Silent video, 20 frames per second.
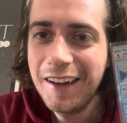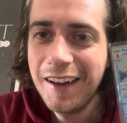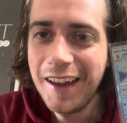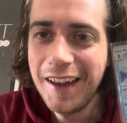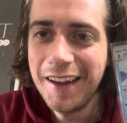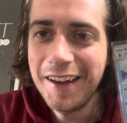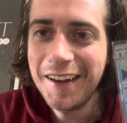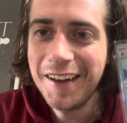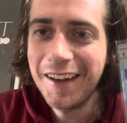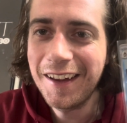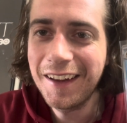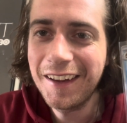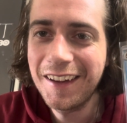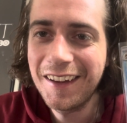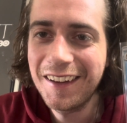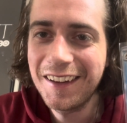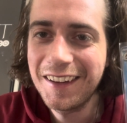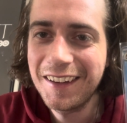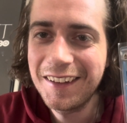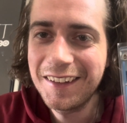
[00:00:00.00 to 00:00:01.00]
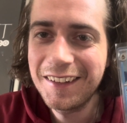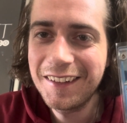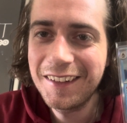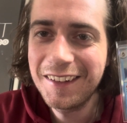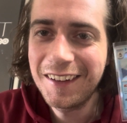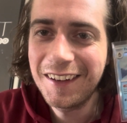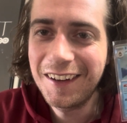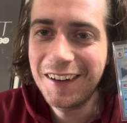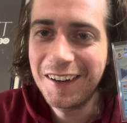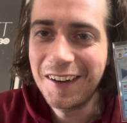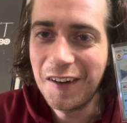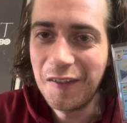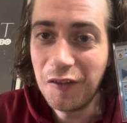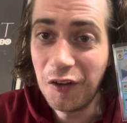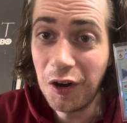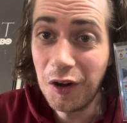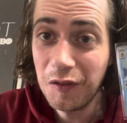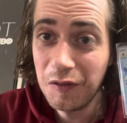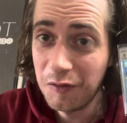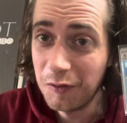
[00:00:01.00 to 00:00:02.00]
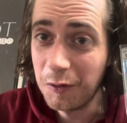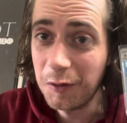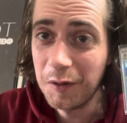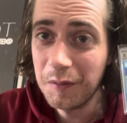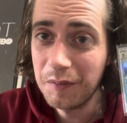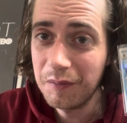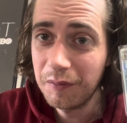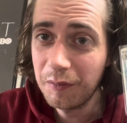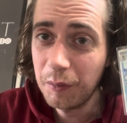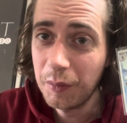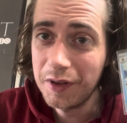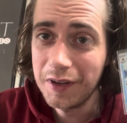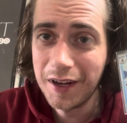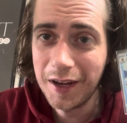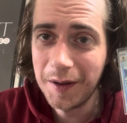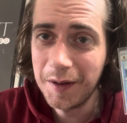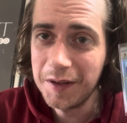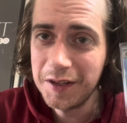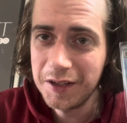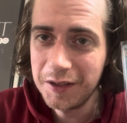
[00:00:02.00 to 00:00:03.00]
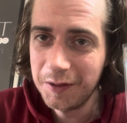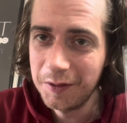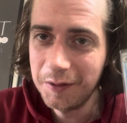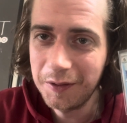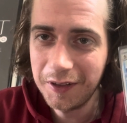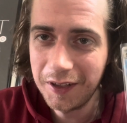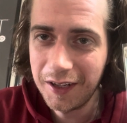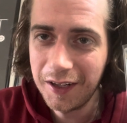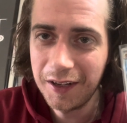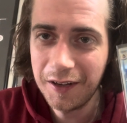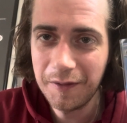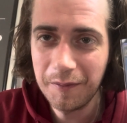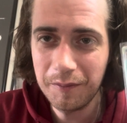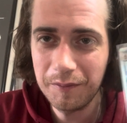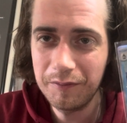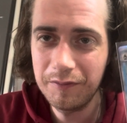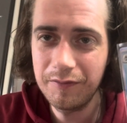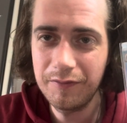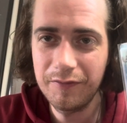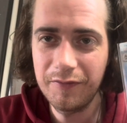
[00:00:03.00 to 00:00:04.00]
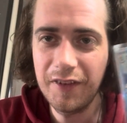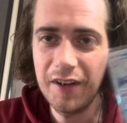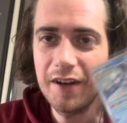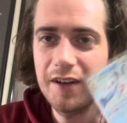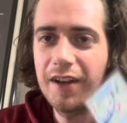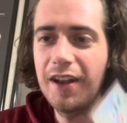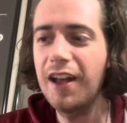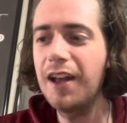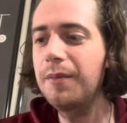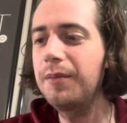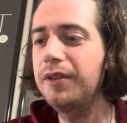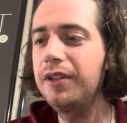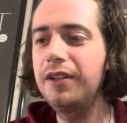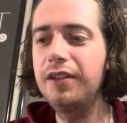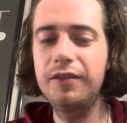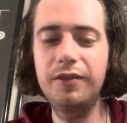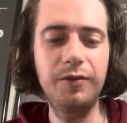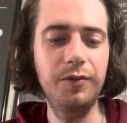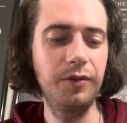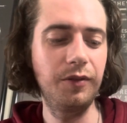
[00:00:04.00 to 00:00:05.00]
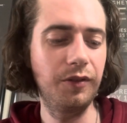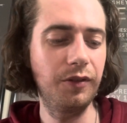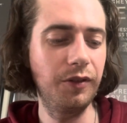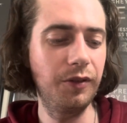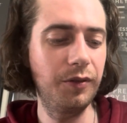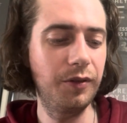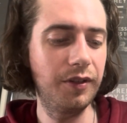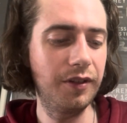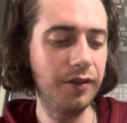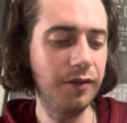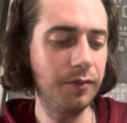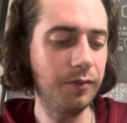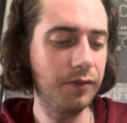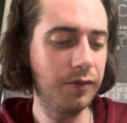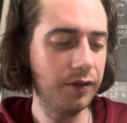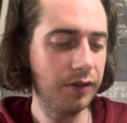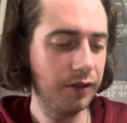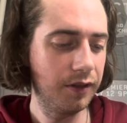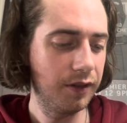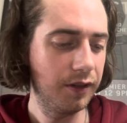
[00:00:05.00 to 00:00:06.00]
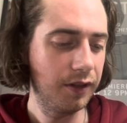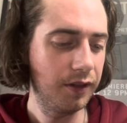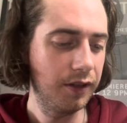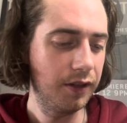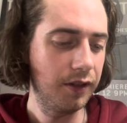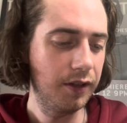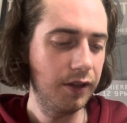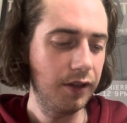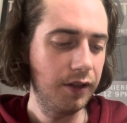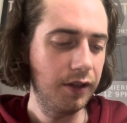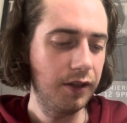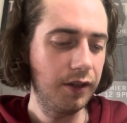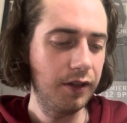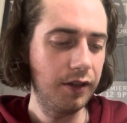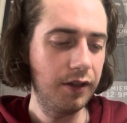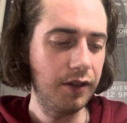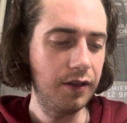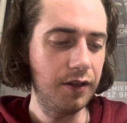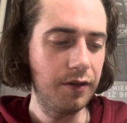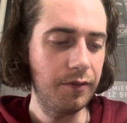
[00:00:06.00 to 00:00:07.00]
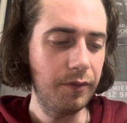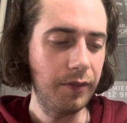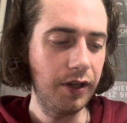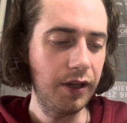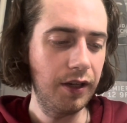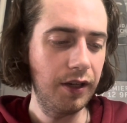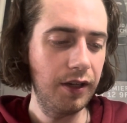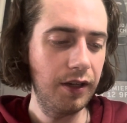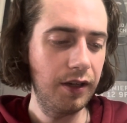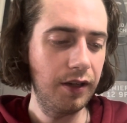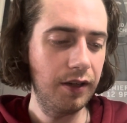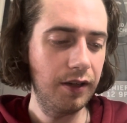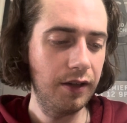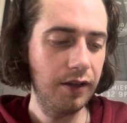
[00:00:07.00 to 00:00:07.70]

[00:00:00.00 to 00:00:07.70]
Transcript: a Evolve form, but now I do, and I'm very happy to include him in my